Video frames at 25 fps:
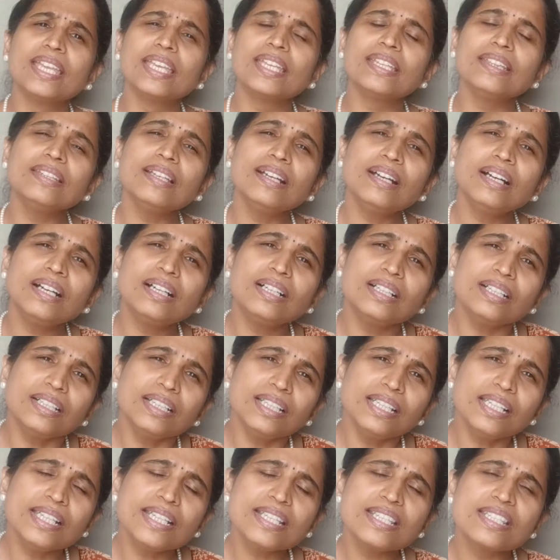In the
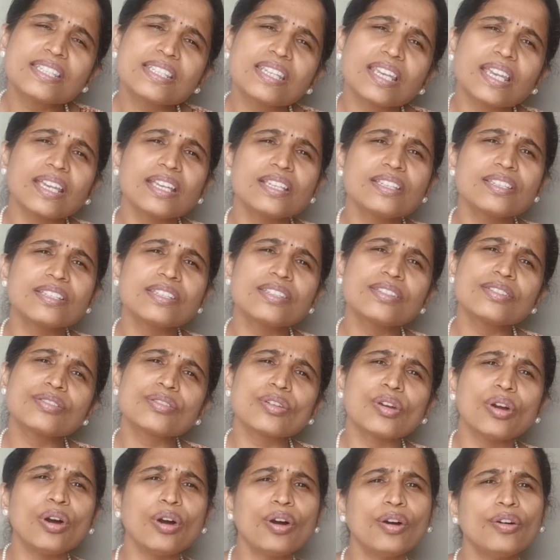early
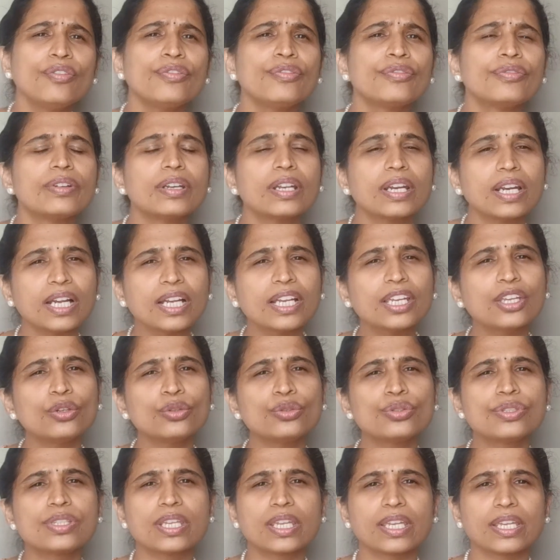stages of drug
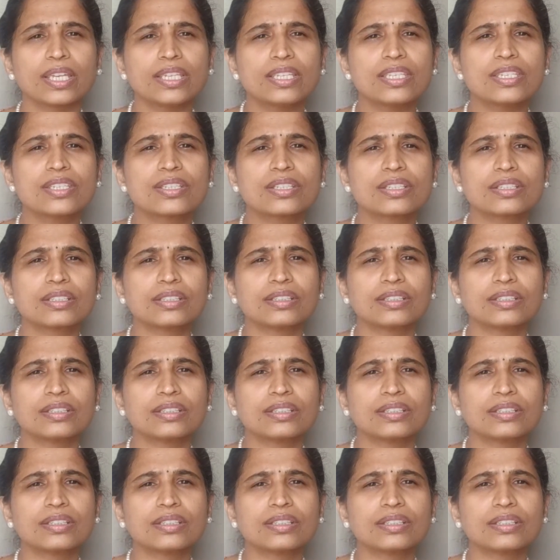usage,